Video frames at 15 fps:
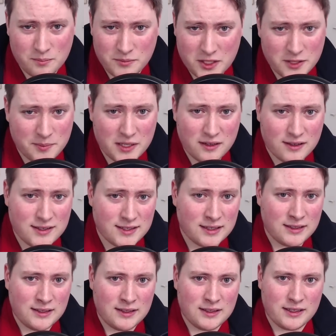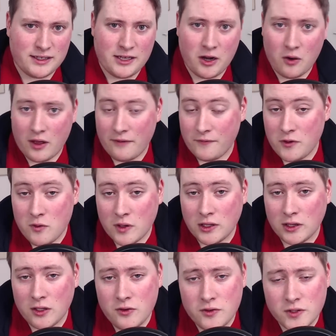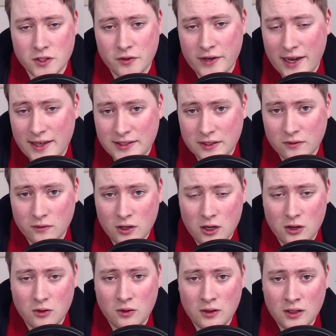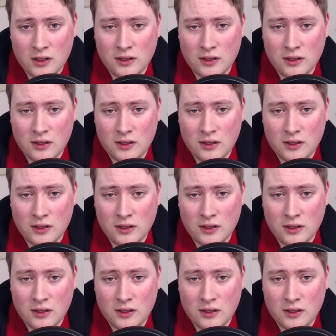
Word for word: Just because, you know, if you can lose 3 days in a row